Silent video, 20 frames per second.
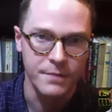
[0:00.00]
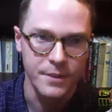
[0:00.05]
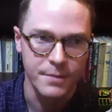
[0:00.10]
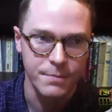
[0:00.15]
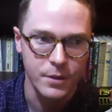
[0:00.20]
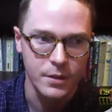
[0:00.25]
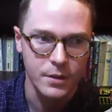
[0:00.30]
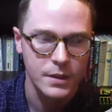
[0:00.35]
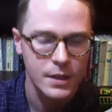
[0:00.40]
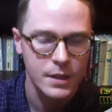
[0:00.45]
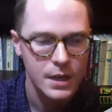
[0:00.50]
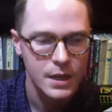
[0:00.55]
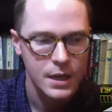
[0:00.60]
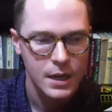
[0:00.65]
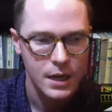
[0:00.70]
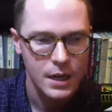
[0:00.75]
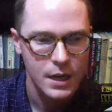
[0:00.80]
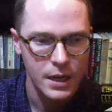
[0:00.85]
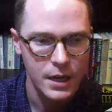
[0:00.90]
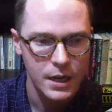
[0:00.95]
book.
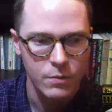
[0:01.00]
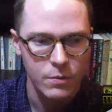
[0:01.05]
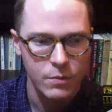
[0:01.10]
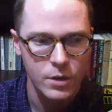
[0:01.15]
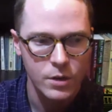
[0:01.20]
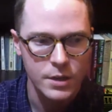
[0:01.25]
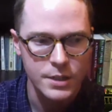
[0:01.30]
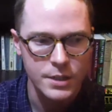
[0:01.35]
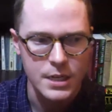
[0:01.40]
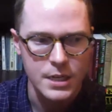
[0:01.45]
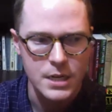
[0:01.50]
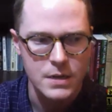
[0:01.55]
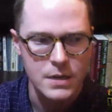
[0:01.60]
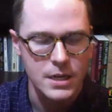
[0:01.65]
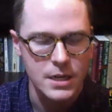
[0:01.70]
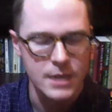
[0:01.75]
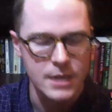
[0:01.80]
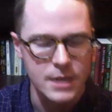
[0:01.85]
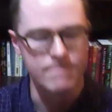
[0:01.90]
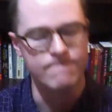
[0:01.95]
Uh, it was
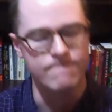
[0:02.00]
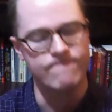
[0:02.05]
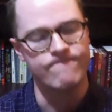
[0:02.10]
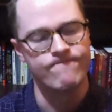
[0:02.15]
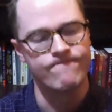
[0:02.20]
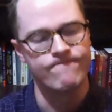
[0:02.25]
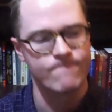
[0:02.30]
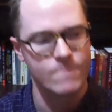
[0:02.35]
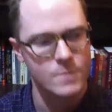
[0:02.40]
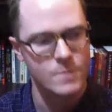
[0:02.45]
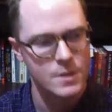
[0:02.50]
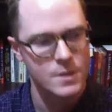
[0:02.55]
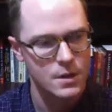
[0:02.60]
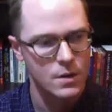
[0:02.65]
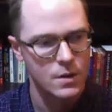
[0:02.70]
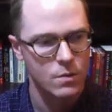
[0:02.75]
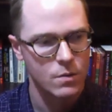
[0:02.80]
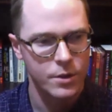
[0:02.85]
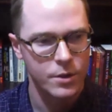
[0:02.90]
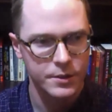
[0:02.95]
um,
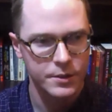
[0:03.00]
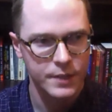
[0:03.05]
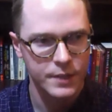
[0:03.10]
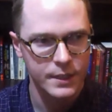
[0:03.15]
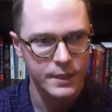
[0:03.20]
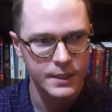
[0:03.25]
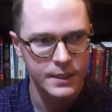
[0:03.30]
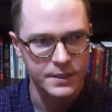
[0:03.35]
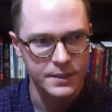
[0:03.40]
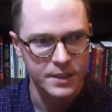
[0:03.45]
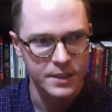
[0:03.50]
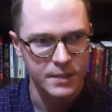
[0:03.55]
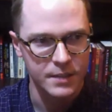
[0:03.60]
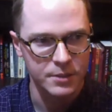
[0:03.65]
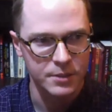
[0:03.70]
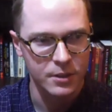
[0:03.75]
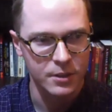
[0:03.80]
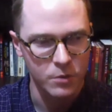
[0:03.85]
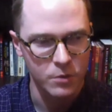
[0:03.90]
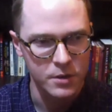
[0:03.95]
one of those ideas that comes
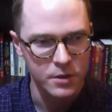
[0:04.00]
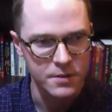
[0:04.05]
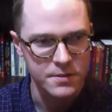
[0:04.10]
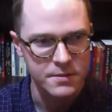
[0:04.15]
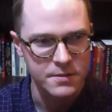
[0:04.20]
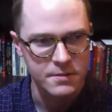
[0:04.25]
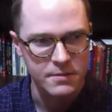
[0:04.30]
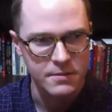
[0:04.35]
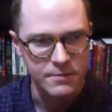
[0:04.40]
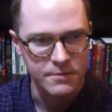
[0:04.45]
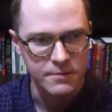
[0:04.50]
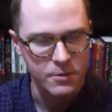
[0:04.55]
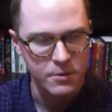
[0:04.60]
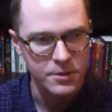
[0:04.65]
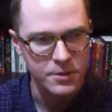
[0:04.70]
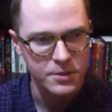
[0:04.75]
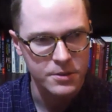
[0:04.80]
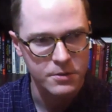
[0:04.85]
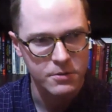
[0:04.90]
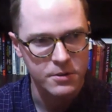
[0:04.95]
all at once. I've told this
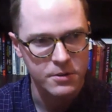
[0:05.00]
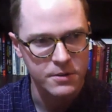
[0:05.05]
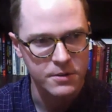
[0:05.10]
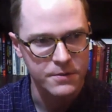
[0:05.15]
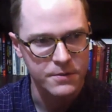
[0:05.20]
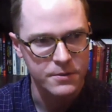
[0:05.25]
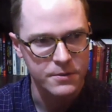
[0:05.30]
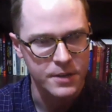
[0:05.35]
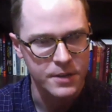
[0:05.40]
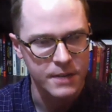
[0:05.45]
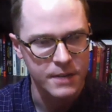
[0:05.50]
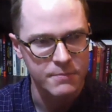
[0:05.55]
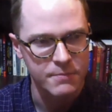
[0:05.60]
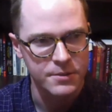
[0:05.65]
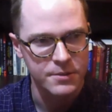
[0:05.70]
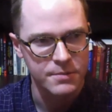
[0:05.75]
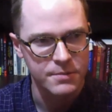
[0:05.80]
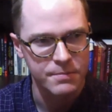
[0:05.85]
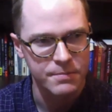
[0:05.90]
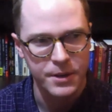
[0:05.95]
story a few
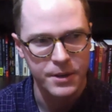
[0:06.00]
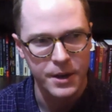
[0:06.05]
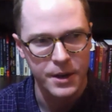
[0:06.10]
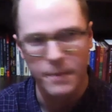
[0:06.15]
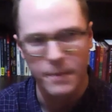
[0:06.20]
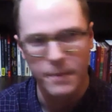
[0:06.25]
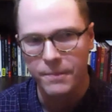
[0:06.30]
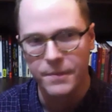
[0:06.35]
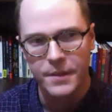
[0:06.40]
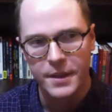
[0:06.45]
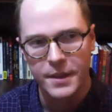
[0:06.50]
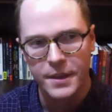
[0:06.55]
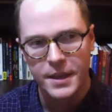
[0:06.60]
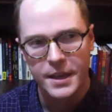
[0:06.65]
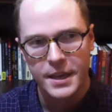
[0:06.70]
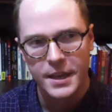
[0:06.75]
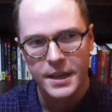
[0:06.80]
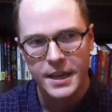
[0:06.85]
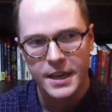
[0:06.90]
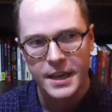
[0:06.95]
times, but um,
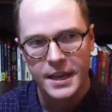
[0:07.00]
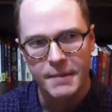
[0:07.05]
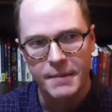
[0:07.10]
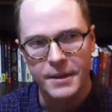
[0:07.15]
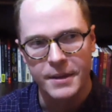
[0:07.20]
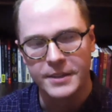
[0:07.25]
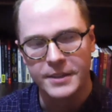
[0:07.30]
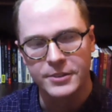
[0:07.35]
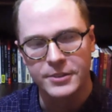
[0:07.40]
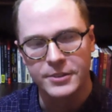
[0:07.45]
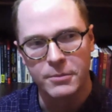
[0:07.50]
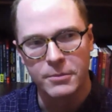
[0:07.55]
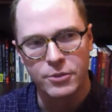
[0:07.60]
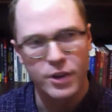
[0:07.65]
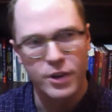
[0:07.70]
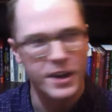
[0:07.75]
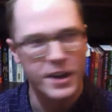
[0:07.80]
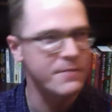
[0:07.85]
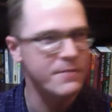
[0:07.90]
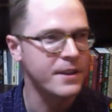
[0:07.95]
and so I'm
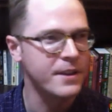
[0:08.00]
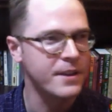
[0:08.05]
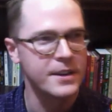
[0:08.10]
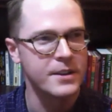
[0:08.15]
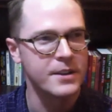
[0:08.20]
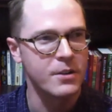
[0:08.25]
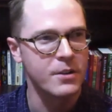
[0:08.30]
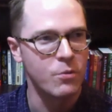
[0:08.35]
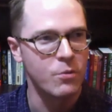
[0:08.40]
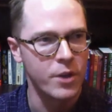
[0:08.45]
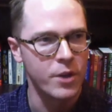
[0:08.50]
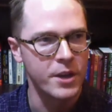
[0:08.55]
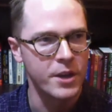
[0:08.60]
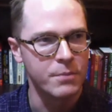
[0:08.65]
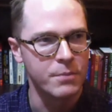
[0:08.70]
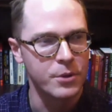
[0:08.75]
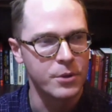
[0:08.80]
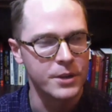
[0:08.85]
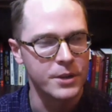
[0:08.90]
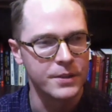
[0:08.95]
trying to find a way to
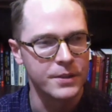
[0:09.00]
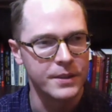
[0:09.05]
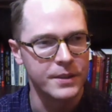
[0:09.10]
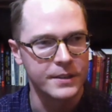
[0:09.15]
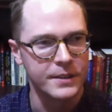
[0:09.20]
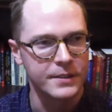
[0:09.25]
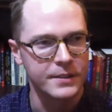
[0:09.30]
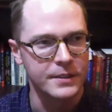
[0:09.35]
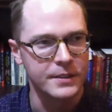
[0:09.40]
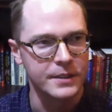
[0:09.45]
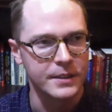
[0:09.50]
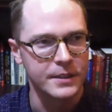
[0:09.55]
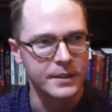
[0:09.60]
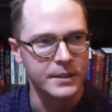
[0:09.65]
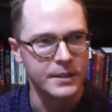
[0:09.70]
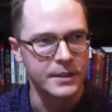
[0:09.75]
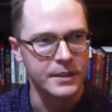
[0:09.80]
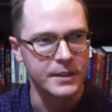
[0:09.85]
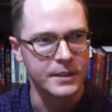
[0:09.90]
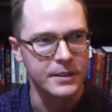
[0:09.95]
put it that's uh,
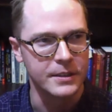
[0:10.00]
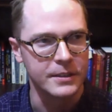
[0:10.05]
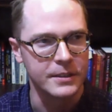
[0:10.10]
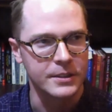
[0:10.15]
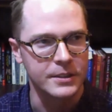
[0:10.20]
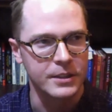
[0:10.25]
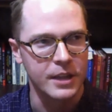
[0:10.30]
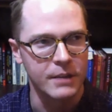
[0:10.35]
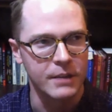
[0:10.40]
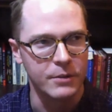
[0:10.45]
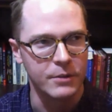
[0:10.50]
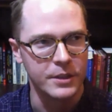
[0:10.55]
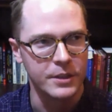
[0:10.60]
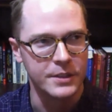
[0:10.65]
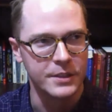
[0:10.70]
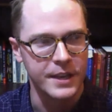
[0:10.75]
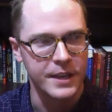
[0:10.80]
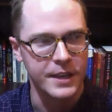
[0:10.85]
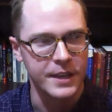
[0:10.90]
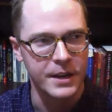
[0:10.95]
clever. Is
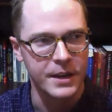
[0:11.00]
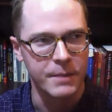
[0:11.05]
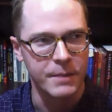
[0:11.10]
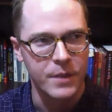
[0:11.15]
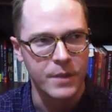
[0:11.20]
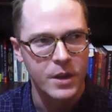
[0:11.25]
that um,